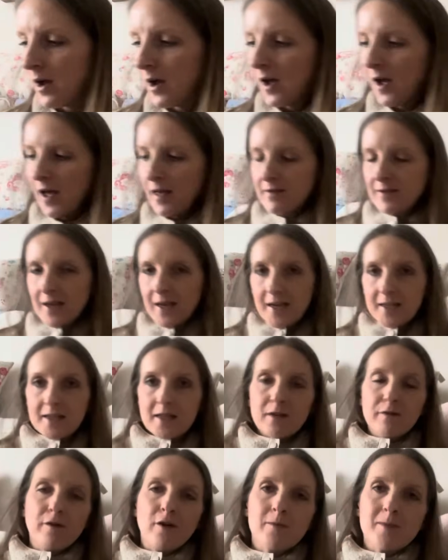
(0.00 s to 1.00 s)
I think I did
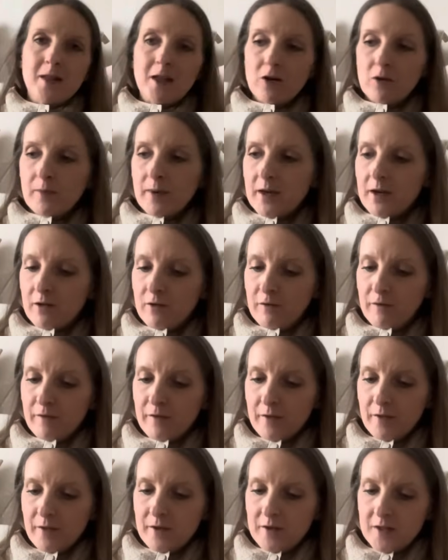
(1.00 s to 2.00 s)
film a little bit of
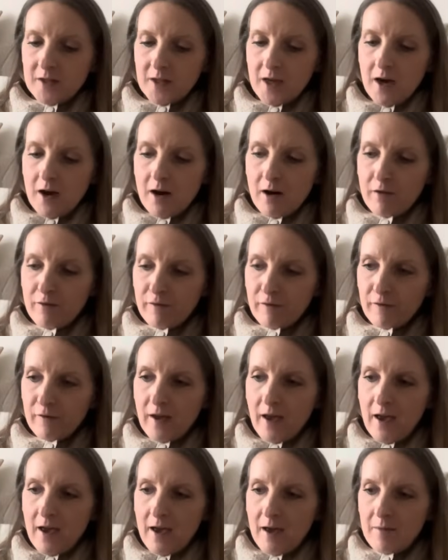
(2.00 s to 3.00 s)
the scarf
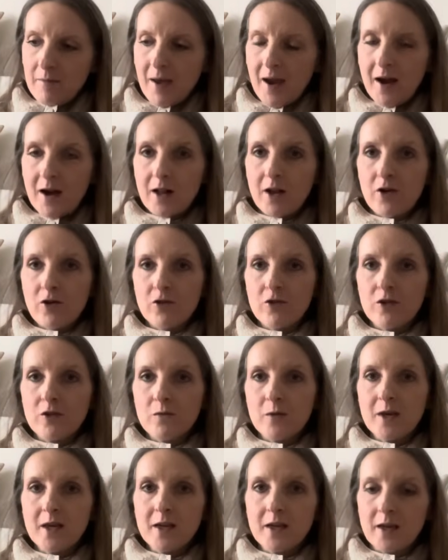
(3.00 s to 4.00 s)
earlier on in the
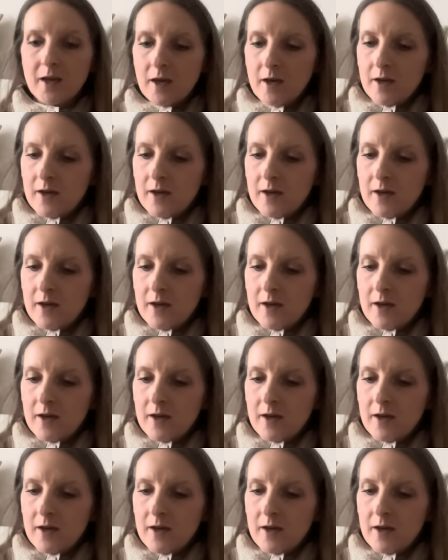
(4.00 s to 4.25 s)
week.